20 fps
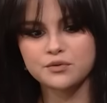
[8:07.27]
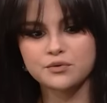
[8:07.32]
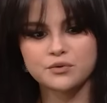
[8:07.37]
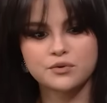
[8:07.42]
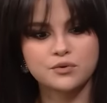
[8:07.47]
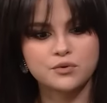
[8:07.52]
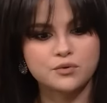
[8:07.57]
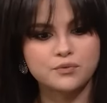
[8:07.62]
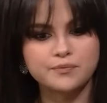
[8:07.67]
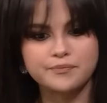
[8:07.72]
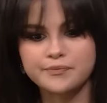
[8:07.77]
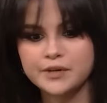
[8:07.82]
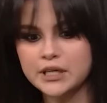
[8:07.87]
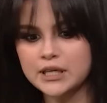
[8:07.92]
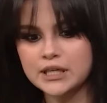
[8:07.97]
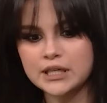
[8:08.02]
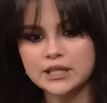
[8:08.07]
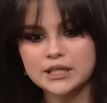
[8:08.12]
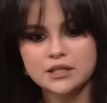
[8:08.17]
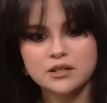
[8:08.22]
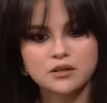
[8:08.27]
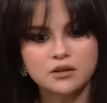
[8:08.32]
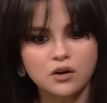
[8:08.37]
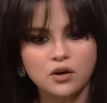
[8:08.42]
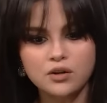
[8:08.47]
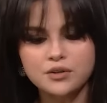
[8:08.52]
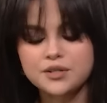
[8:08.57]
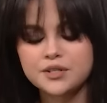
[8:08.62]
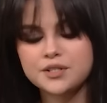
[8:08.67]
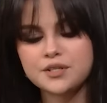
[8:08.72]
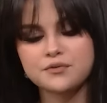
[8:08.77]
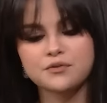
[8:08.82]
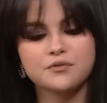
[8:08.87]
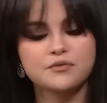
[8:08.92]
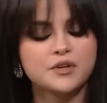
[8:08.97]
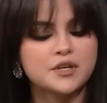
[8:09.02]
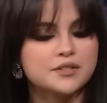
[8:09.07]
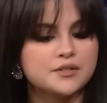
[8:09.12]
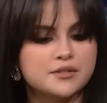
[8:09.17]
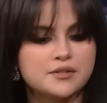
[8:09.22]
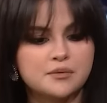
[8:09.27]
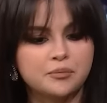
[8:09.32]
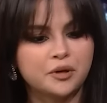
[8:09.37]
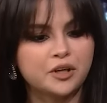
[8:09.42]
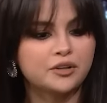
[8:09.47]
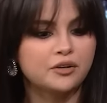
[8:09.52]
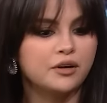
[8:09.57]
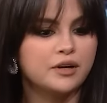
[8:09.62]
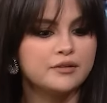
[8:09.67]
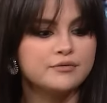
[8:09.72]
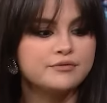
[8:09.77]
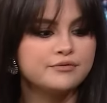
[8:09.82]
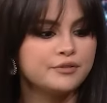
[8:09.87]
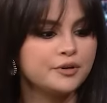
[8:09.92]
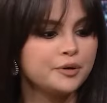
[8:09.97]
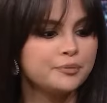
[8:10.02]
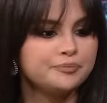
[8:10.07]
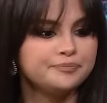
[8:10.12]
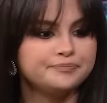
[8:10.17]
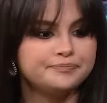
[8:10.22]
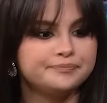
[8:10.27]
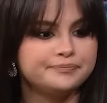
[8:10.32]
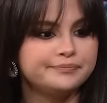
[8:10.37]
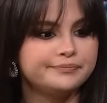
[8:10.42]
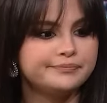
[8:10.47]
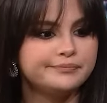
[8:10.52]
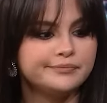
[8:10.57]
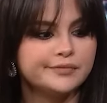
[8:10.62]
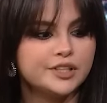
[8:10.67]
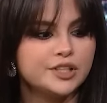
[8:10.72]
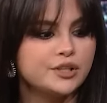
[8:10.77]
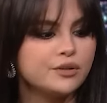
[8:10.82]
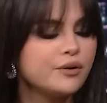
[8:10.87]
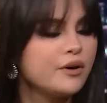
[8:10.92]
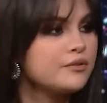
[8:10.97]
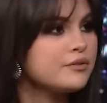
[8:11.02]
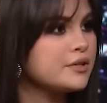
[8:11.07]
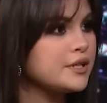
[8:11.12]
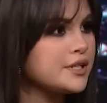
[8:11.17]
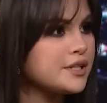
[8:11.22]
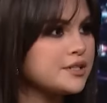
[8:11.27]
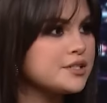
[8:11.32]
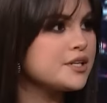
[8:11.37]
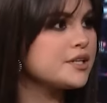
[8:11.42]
never publicly took any of them on, but her fans sure did. And believe